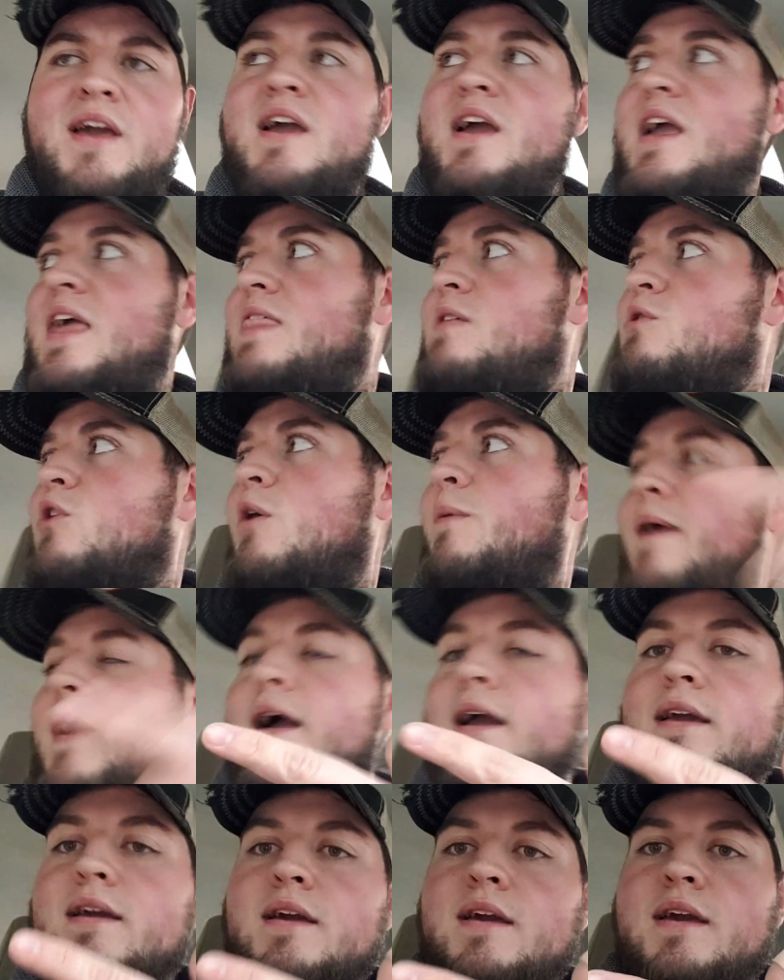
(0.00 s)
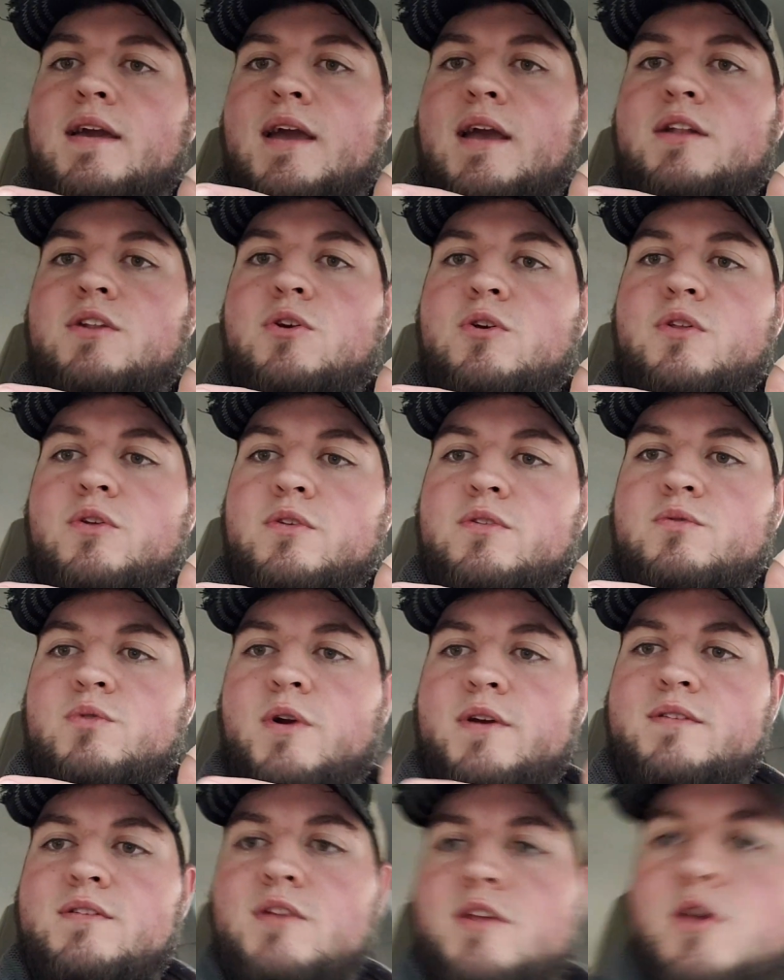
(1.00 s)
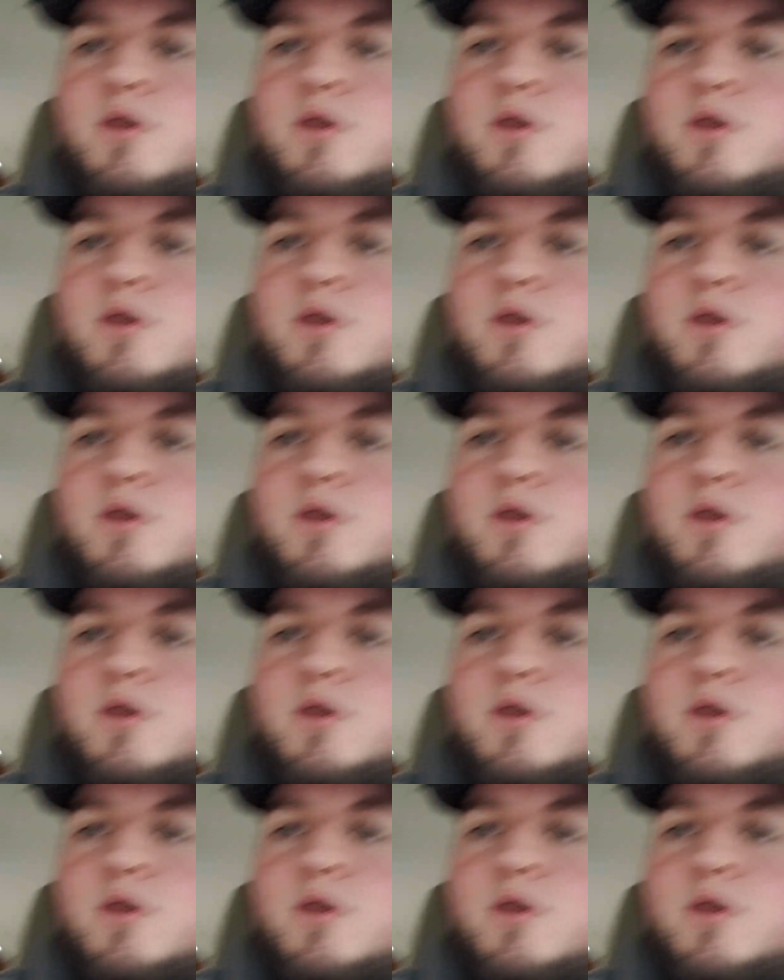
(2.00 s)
And then we'll go back and do the rest of the